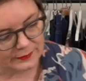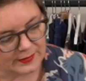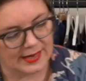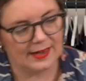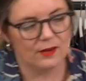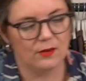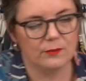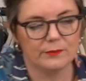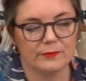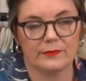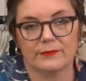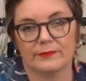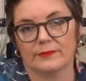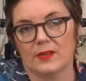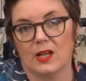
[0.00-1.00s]
Now,
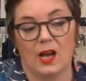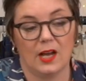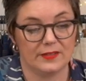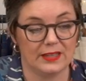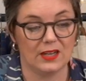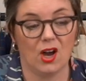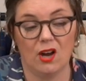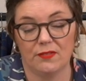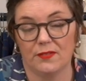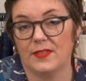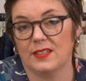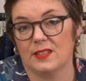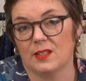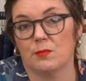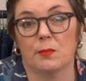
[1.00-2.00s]
I think half of
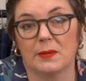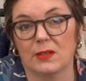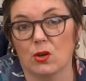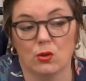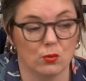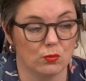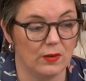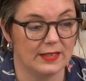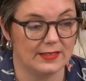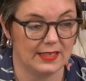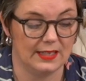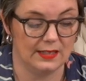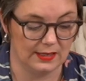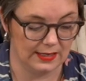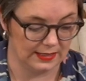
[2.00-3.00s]
this has probably gone
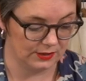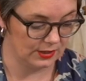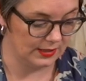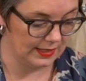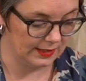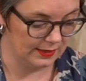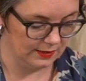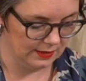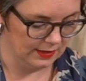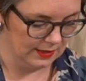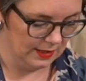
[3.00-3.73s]
already, actually.